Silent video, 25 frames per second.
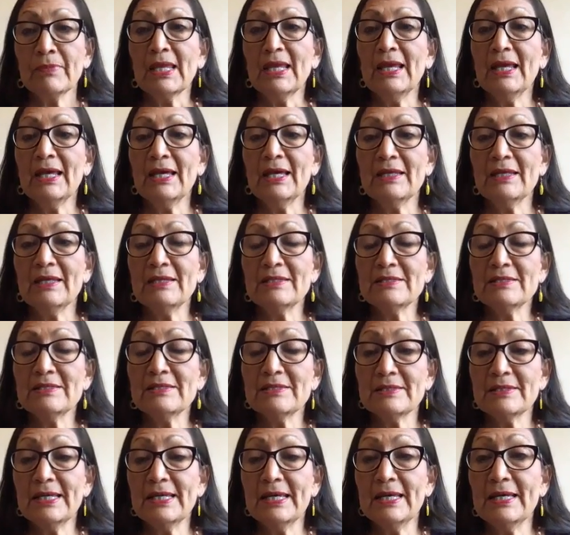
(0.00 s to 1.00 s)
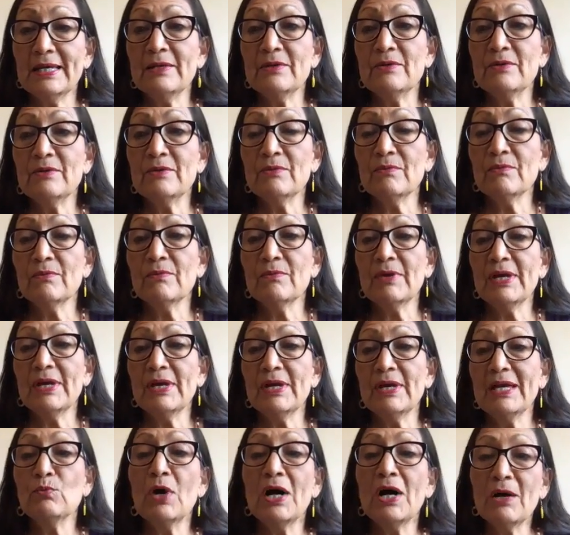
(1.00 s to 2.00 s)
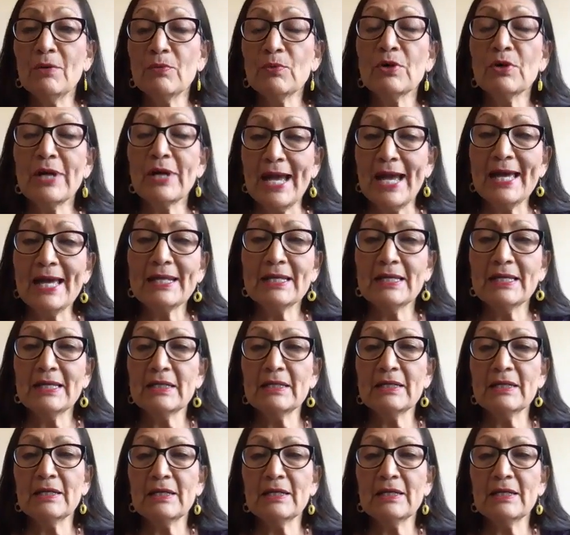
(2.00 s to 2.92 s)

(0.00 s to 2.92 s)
And while we're at it,